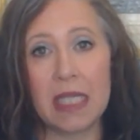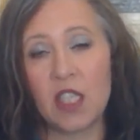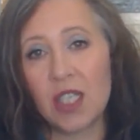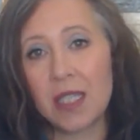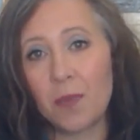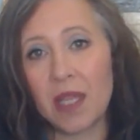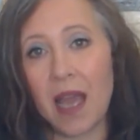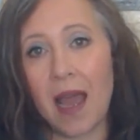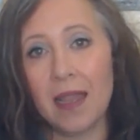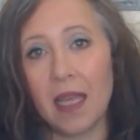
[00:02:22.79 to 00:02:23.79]
It's just something
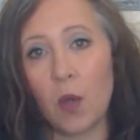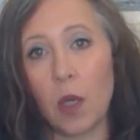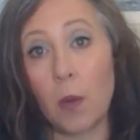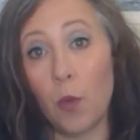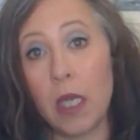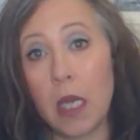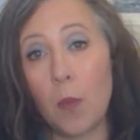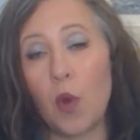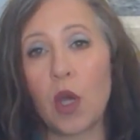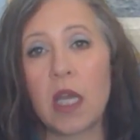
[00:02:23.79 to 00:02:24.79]
I like when I'm reading a
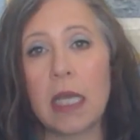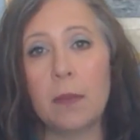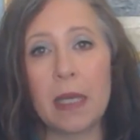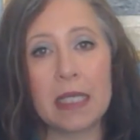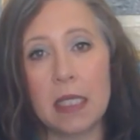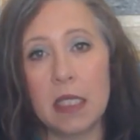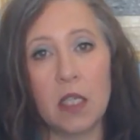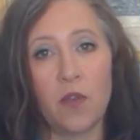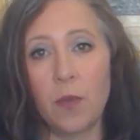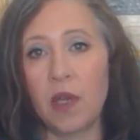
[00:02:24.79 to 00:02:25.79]
book. It makes it
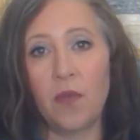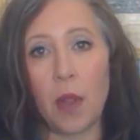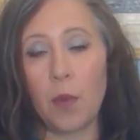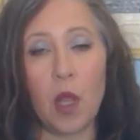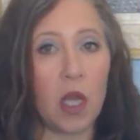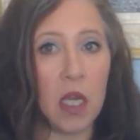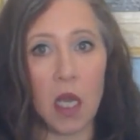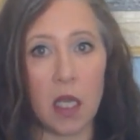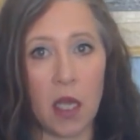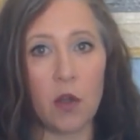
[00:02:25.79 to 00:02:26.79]
easier for me to follow along and
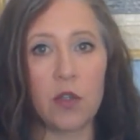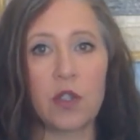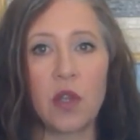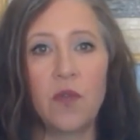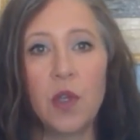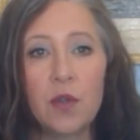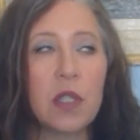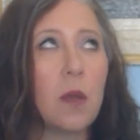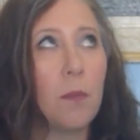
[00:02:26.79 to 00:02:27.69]
not get characters confused.